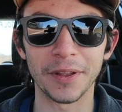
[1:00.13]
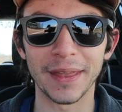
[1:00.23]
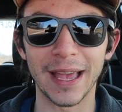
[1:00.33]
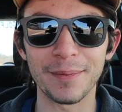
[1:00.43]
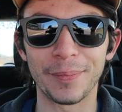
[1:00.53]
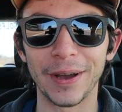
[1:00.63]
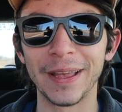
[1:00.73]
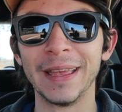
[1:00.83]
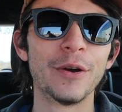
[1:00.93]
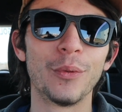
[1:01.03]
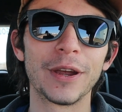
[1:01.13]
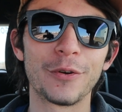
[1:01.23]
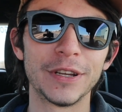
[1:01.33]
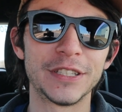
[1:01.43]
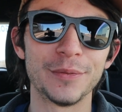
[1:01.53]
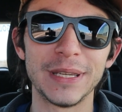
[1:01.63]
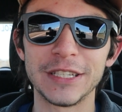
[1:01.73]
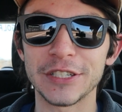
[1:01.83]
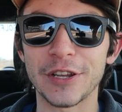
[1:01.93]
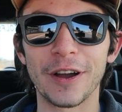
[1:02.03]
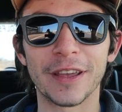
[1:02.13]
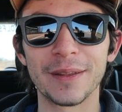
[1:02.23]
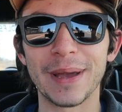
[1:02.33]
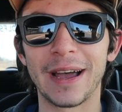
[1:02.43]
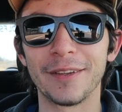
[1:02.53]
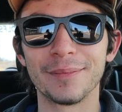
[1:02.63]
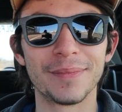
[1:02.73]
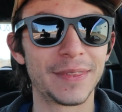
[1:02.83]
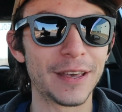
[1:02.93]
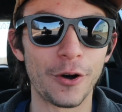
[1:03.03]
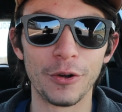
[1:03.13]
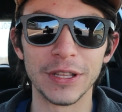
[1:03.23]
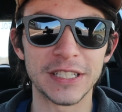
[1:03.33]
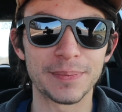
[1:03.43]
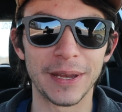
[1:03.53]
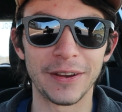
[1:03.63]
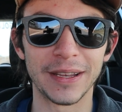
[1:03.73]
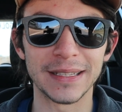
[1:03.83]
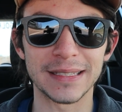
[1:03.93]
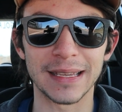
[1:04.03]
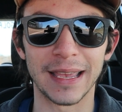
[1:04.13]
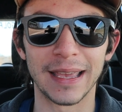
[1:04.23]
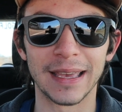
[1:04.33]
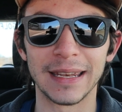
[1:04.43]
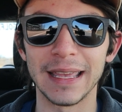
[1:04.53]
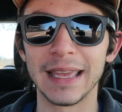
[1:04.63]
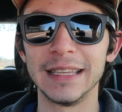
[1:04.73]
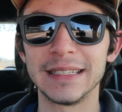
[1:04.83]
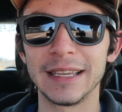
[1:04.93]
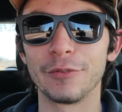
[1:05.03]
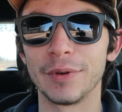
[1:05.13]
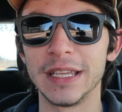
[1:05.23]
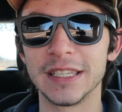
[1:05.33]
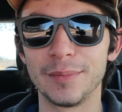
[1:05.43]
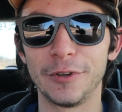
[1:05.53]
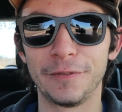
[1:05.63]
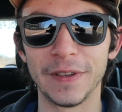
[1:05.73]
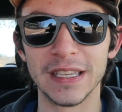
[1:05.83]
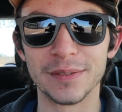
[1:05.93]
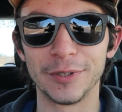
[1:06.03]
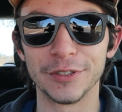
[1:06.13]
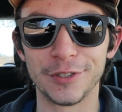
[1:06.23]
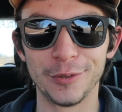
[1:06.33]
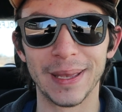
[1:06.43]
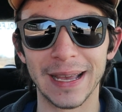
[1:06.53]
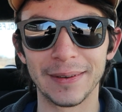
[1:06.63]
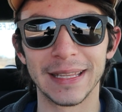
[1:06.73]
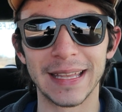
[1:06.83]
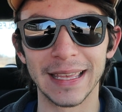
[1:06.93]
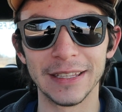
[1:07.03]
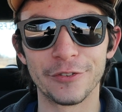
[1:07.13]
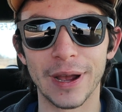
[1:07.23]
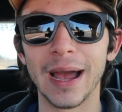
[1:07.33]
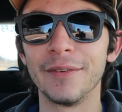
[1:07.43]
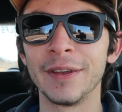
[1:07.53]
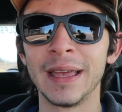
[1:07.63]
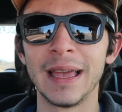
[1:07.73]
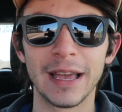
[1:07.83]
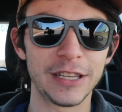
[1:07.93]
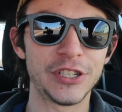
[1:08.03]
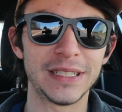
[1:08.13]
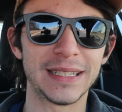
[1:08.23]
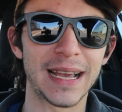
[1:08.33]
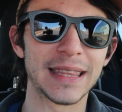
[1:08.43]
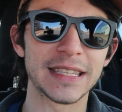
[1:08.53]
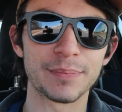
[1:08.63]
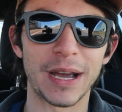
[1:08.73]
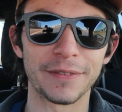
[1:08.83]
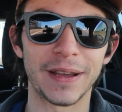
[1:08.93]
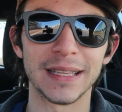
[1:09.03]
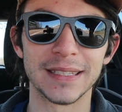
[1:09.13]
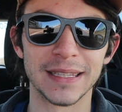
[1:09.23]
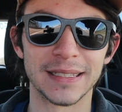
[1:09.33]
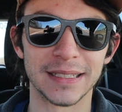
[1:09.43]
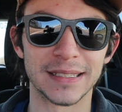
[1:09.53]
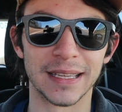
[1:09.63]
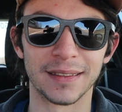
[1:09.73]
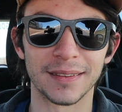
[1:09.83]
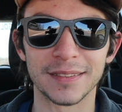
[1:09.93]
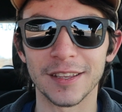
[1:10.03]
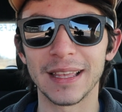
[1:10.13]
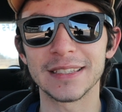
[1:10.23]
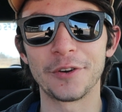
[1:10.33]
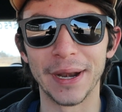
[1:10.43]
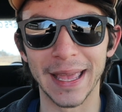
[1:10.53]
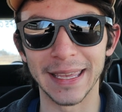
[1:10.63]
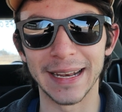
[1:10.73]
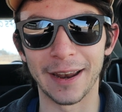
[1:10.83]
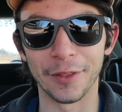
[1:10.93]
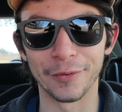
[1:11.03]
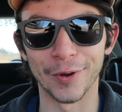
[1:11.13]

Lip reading: on that. But we're going to be just talking about the whole experience and is it reasonable, feasible to be able to daily drive a GTI that's modified to this extent. So let's go on and get out on the